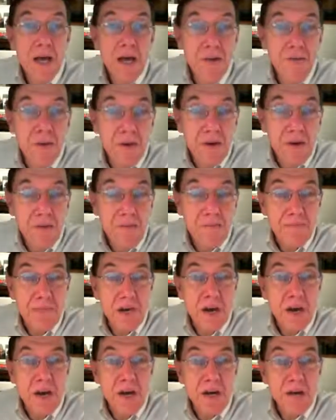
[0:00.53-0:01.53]
Hey there,
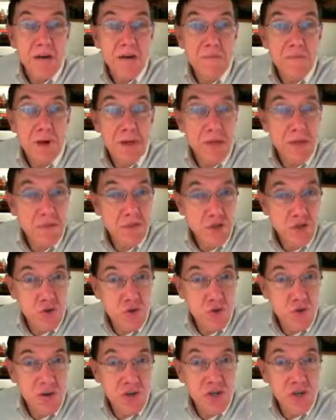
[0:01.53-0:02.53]
uh, my name's
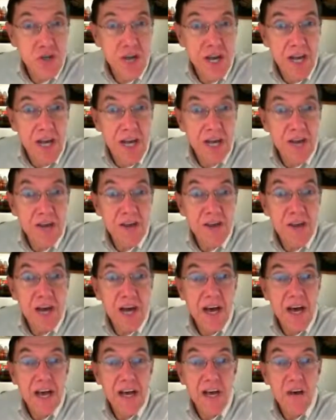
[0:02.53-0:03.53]
George, and
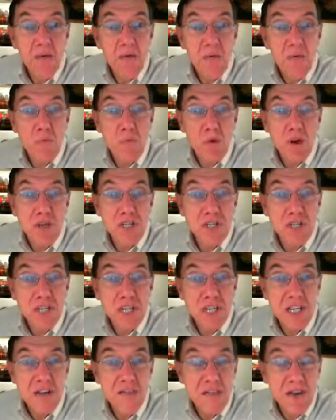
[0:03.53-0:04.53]
I wanted
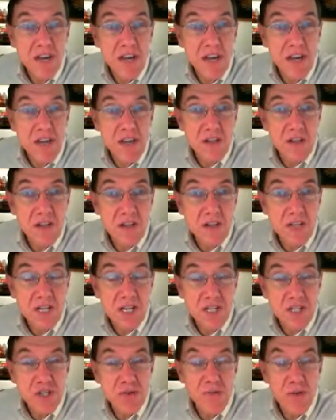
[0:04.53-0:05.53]
to leave a little
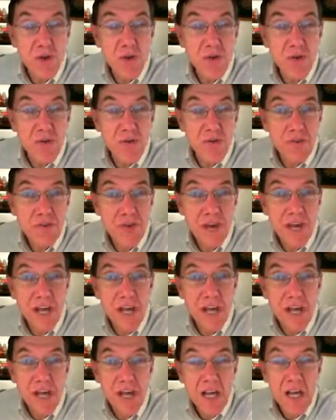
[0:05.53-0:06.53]
testimonial
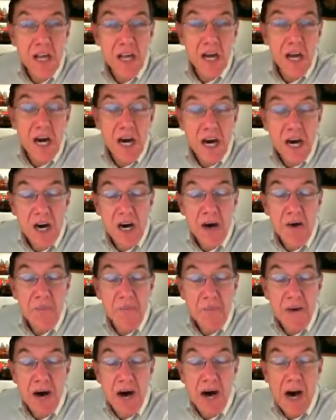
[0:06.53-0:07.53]
today.
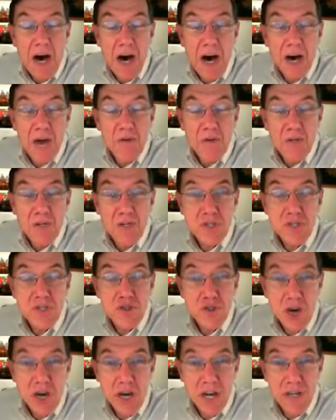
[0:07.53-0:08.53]
Um, I was
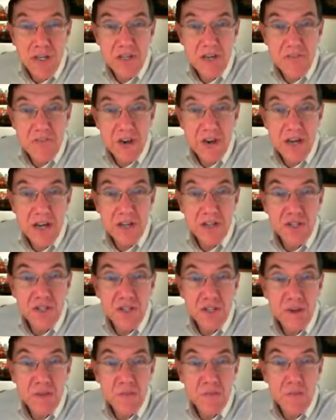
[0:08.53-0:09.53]
trying to find
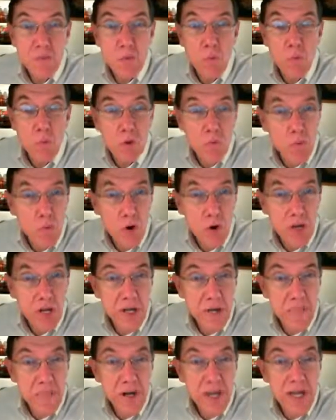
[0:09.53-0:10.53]
some
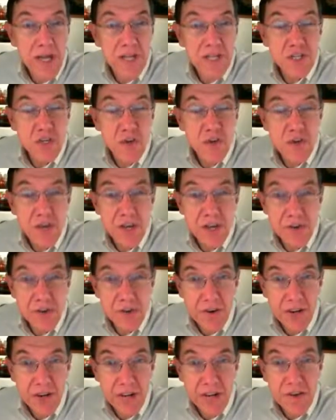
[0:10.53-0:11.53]
woodworking plans on the
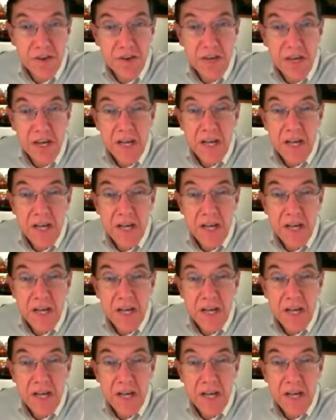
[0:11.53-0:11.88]
internet,